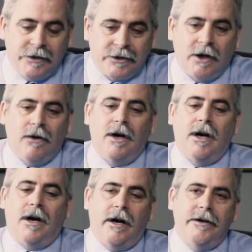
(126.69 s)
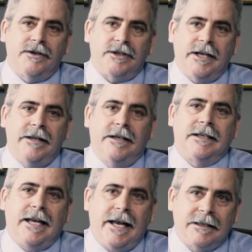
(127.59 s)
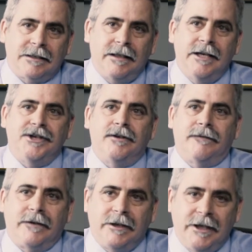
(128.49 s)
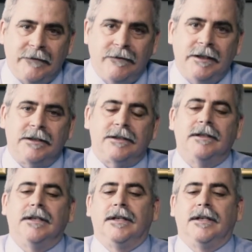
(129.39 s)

So understand that cancellation, forgiveness,